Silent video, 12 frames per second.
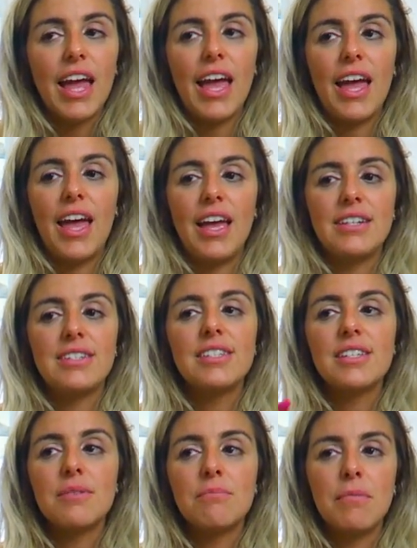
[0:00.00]

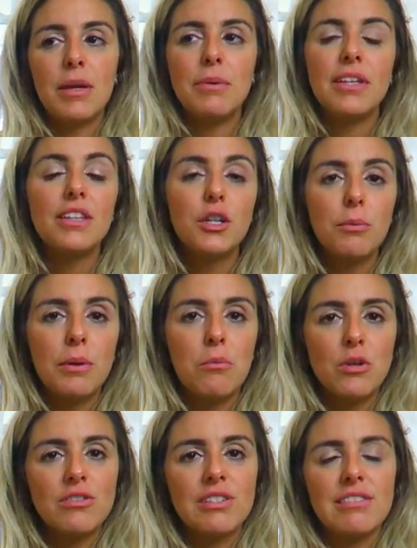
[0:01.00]
and maybe a little bit
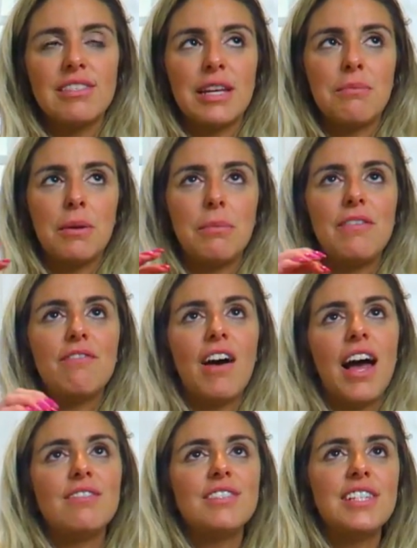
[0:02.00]
more sets, like maybe
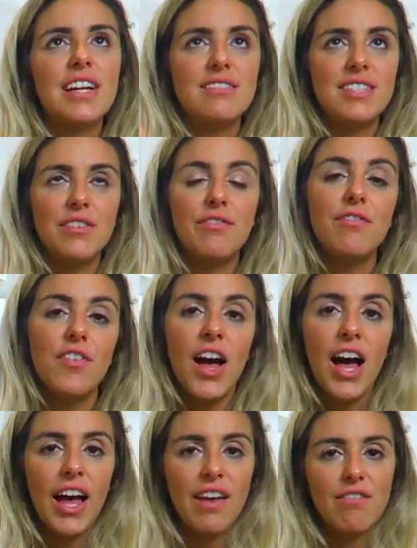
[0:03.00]
5 sets of
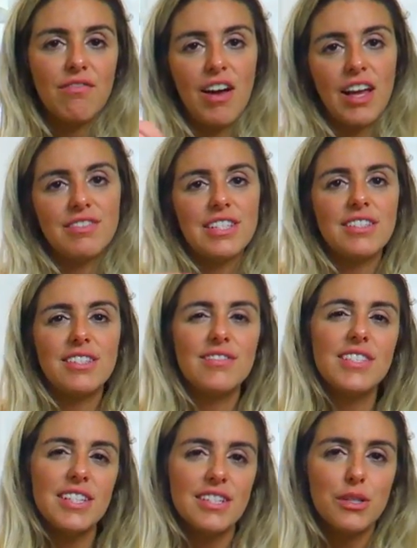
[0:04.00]
5, 5 sets
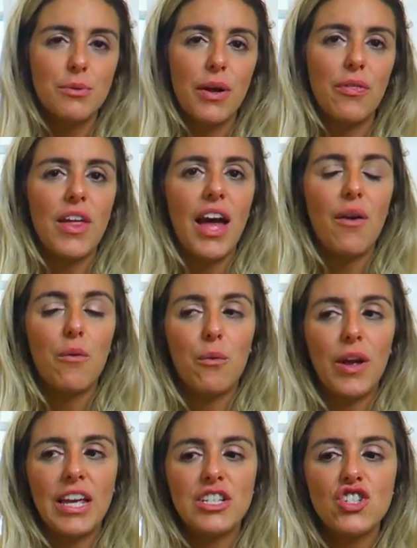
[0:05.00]
of 6, around that
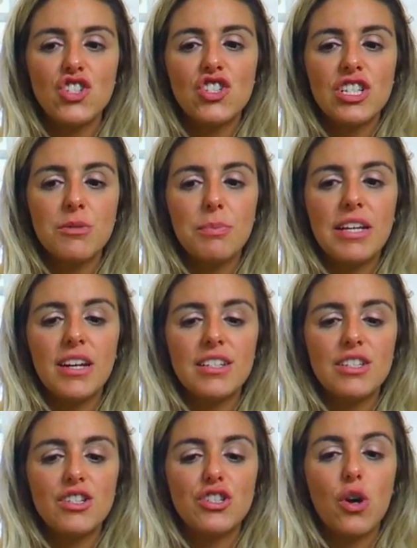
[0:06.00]
range, just
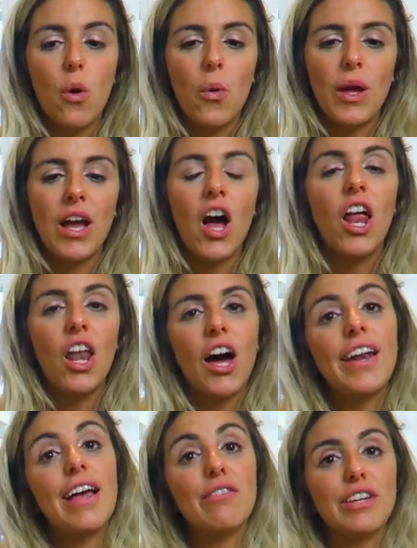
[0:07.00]
because you're going a
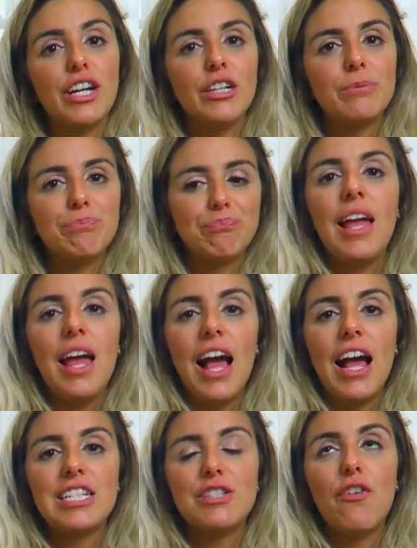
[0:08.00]
lot heavier.
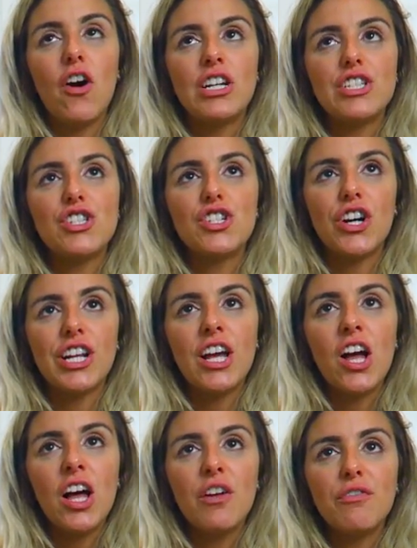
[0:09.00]
As far as starting
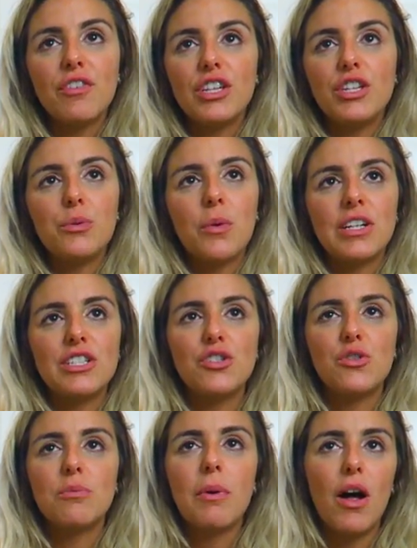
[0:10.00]
off, you want
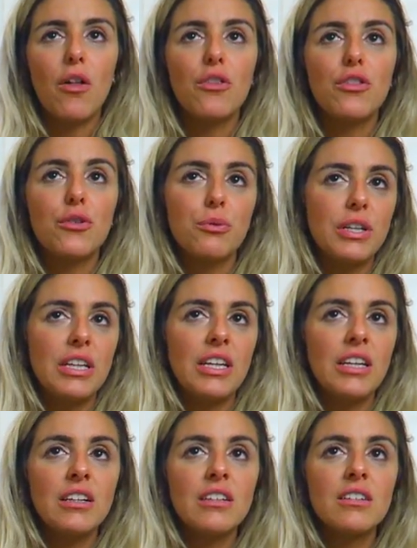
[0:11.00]
to do about
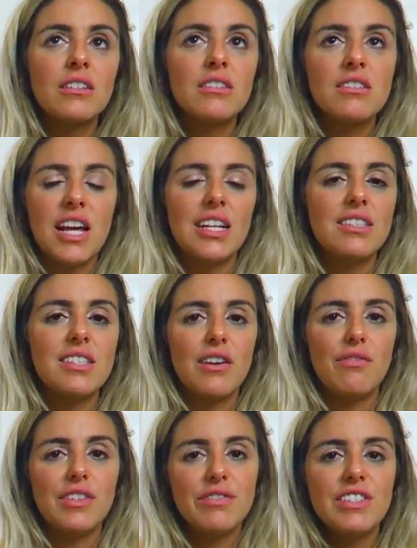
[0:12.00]
3 sets
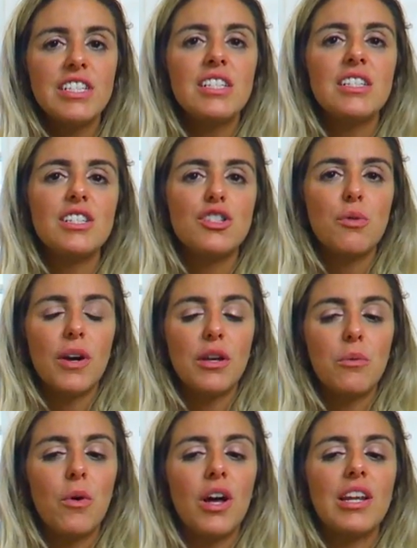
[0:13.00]
of 15 to
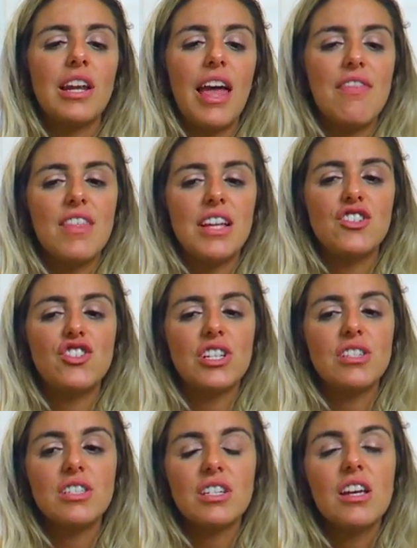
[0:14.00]
21 and then
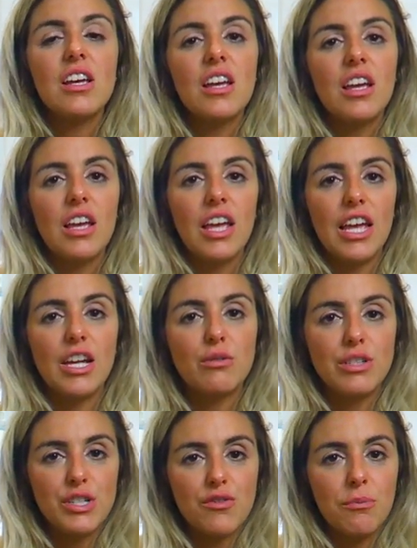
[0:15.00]
just
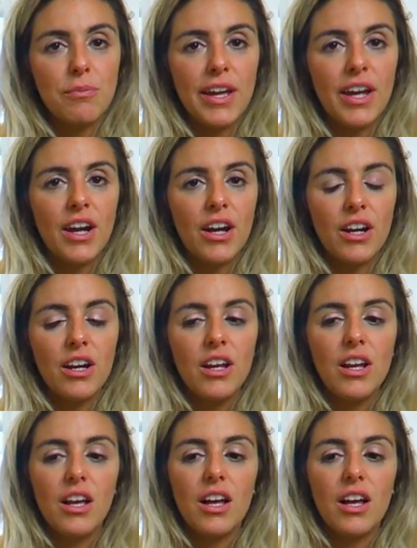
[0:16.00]
increase from there.